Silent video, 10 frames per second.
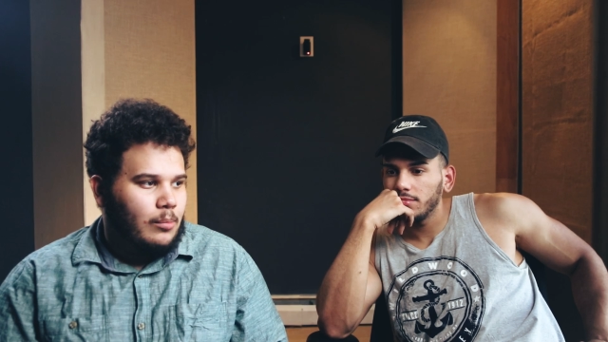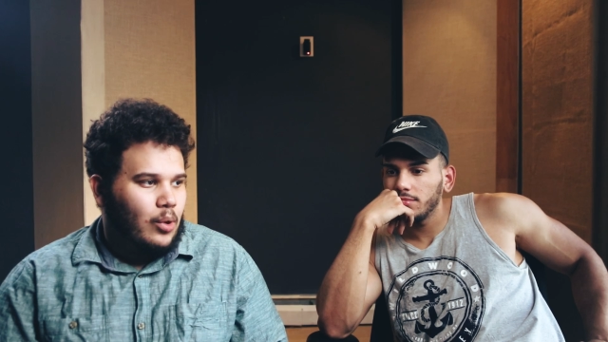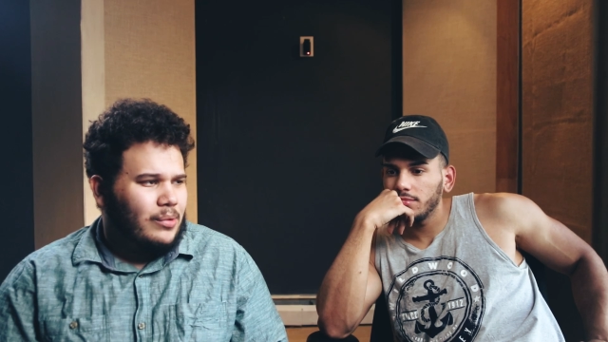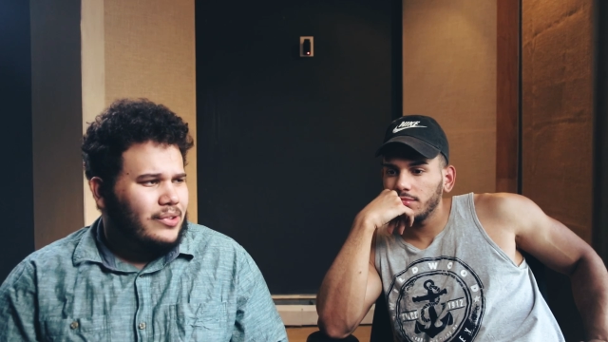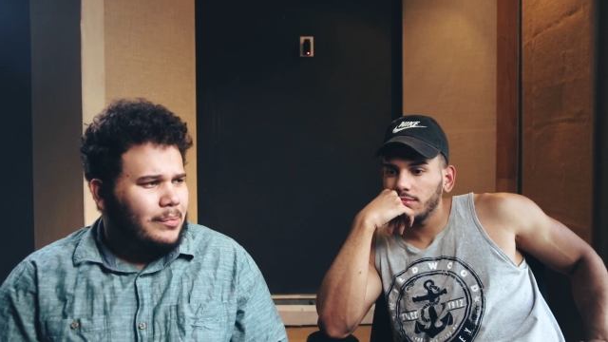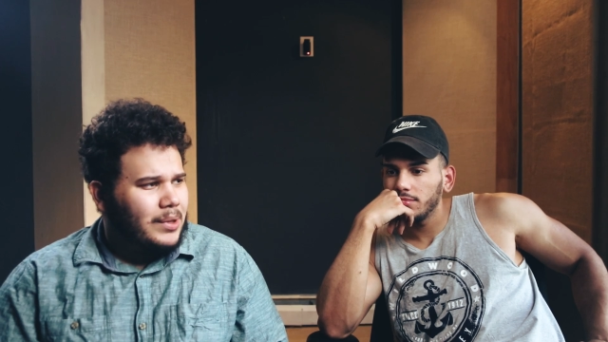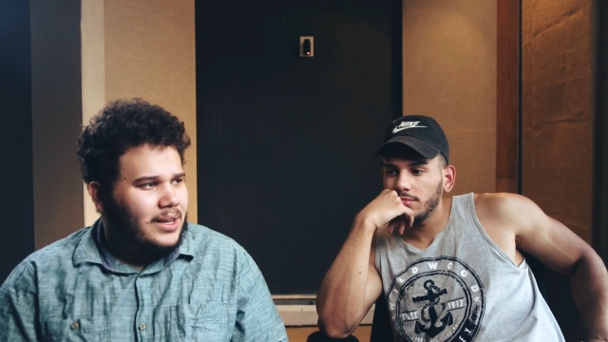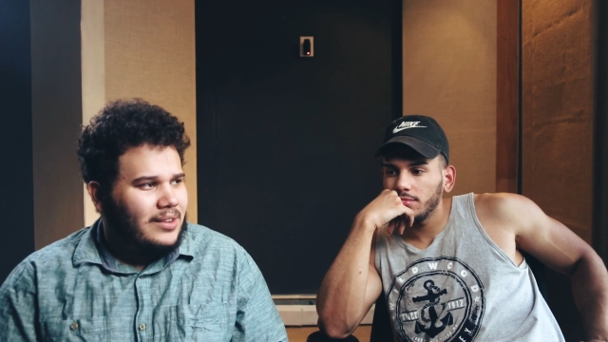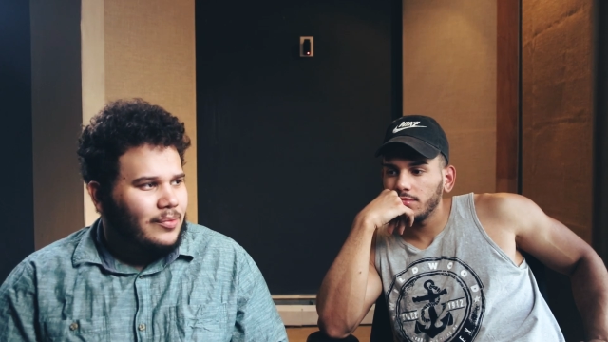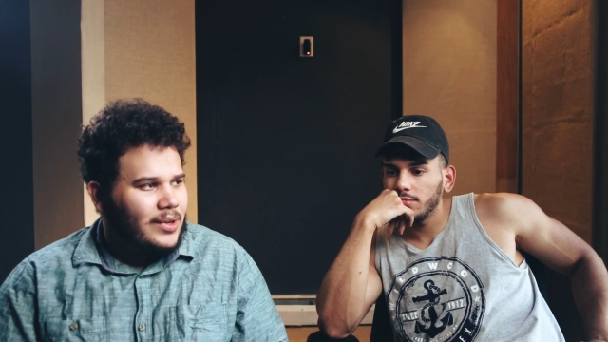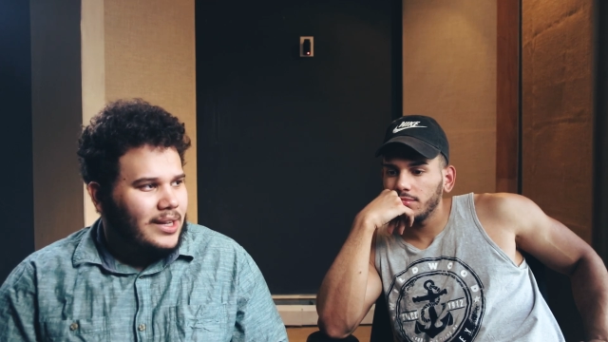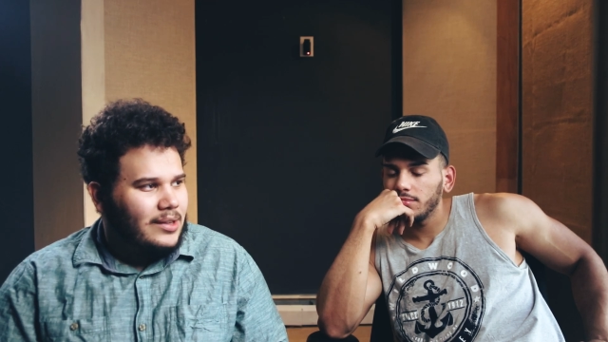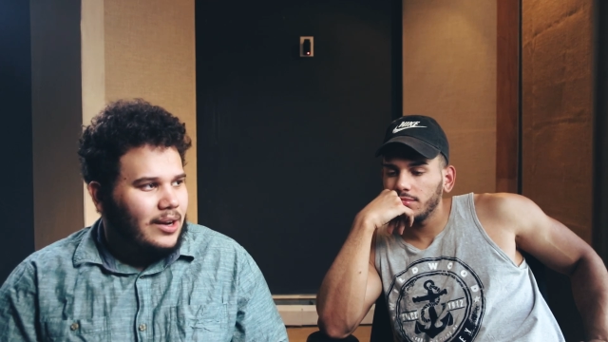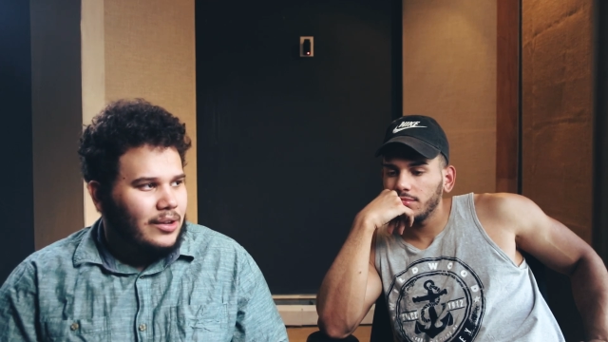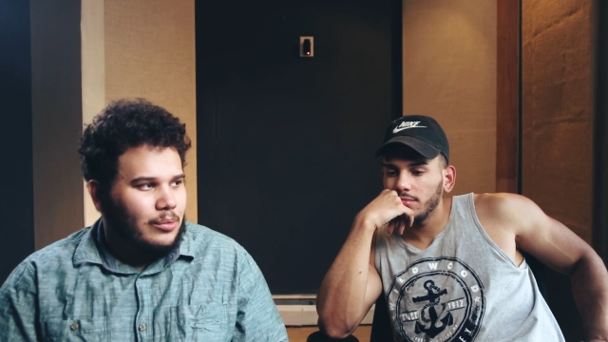Speaker 1: more of something because I feel like
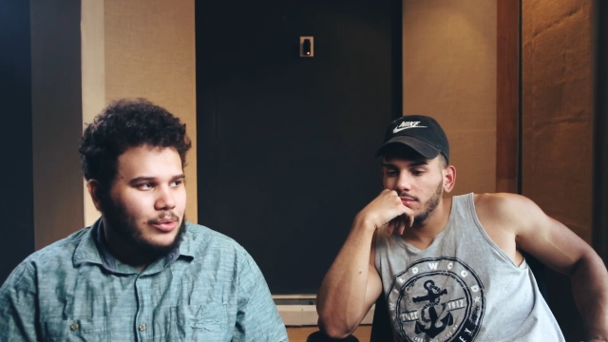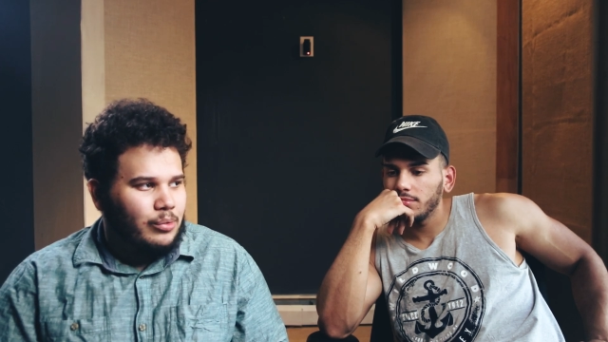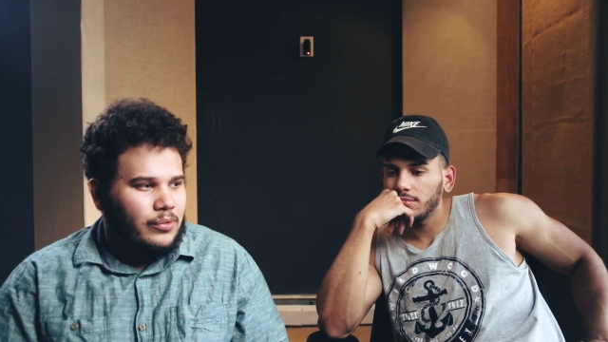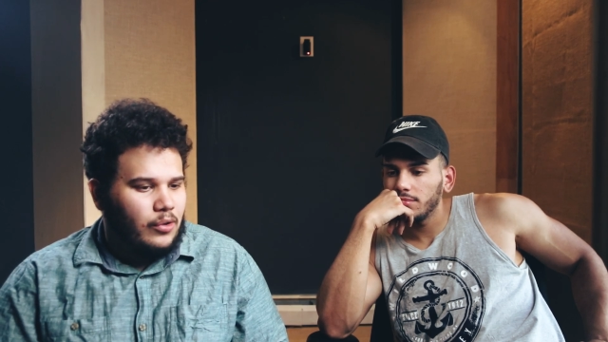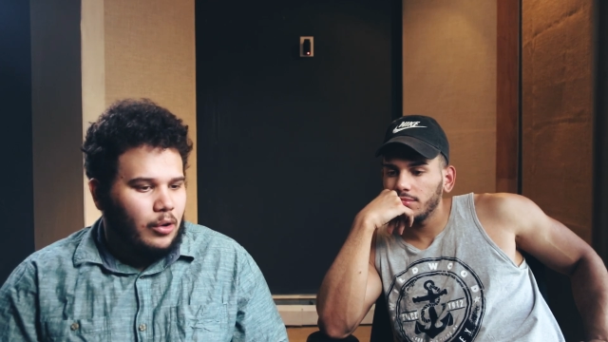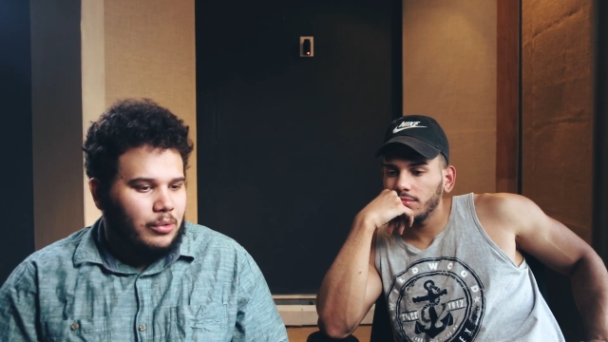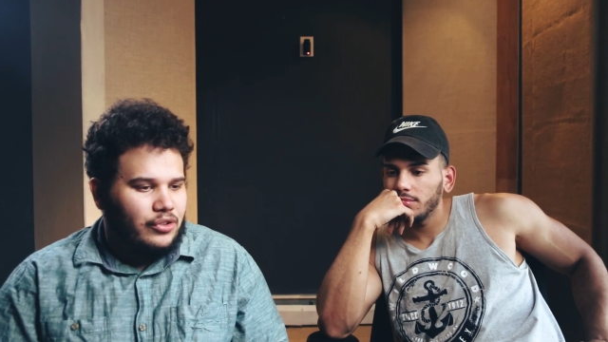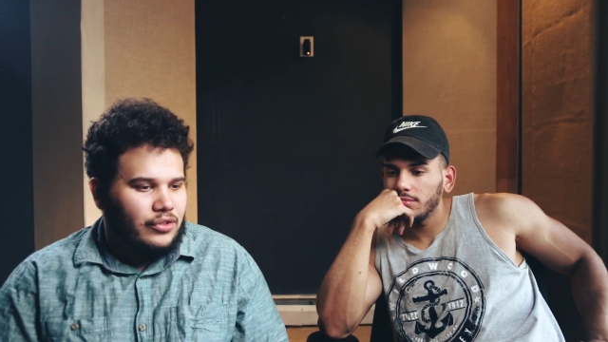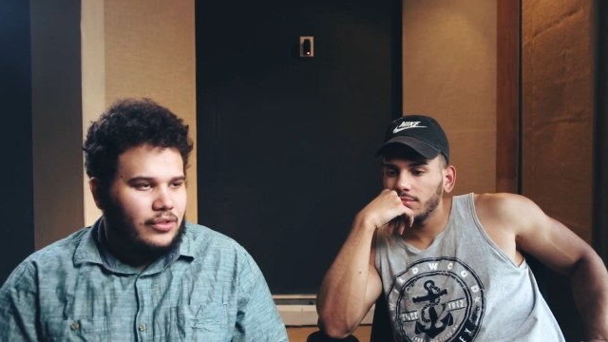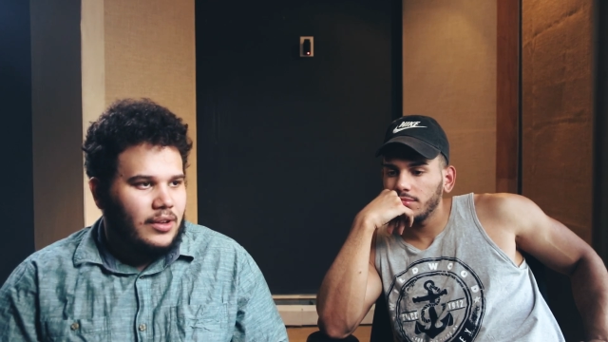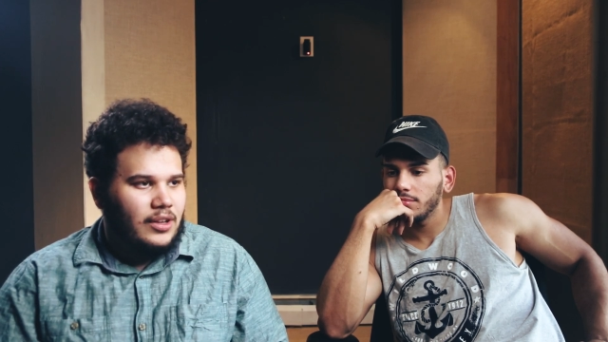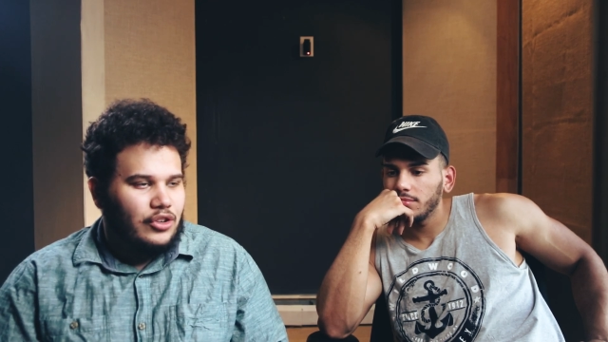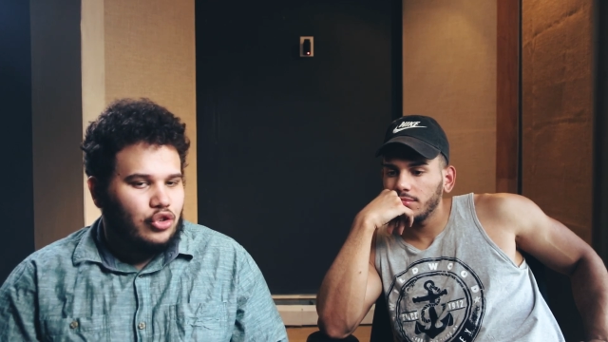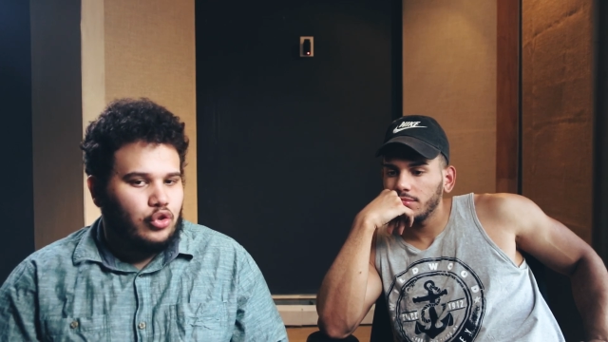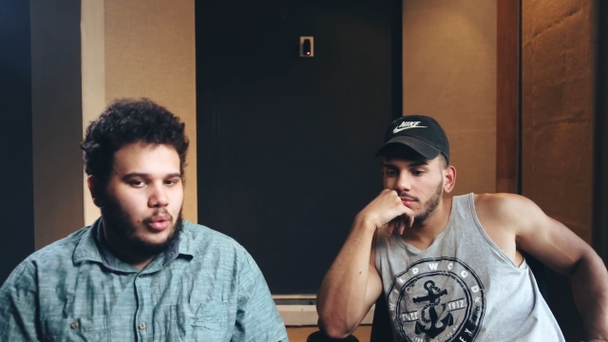the other ones we saw were just
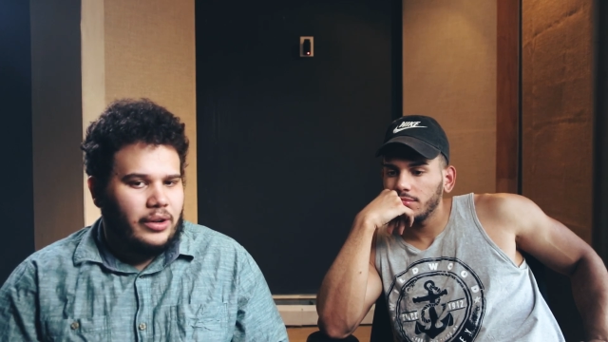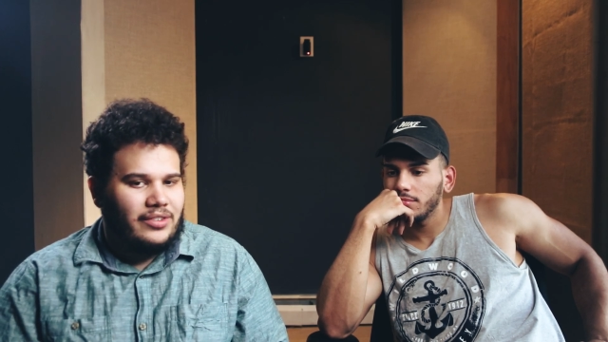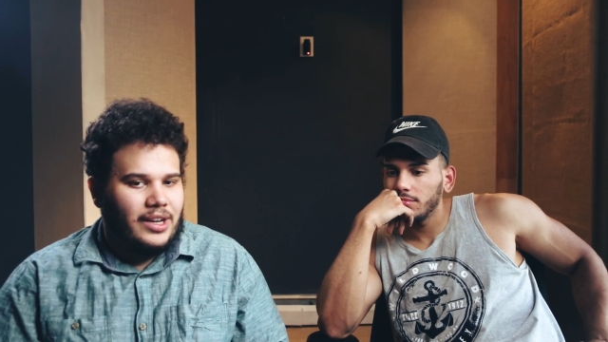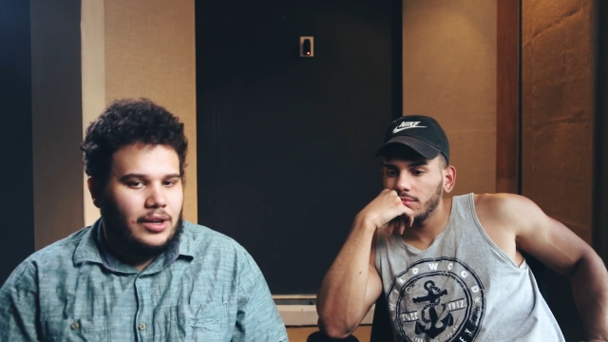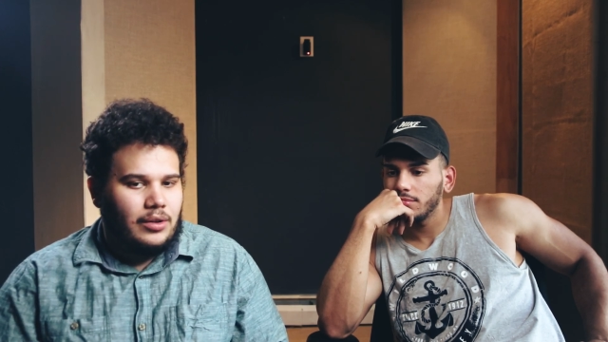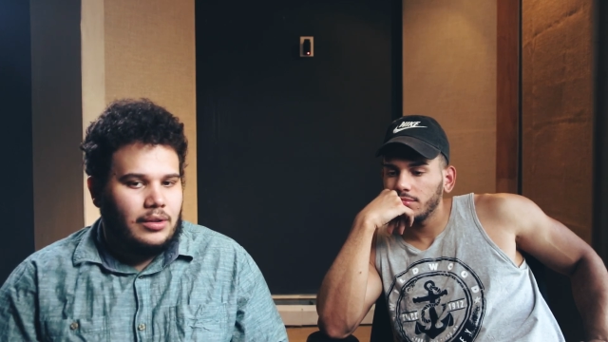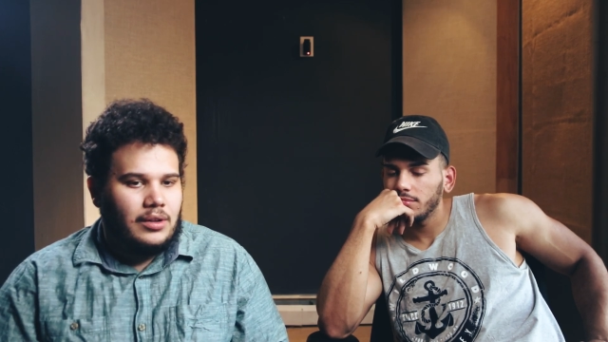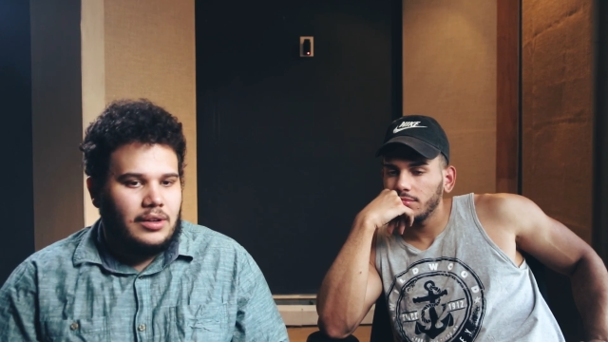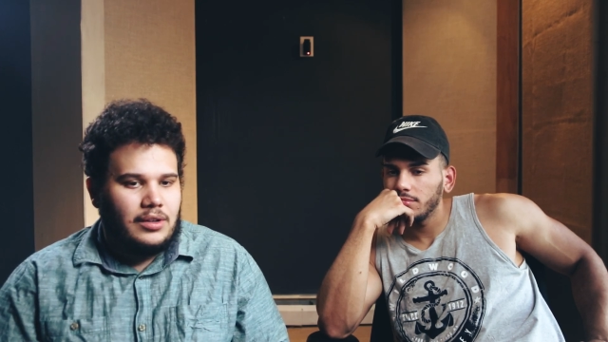short as hell,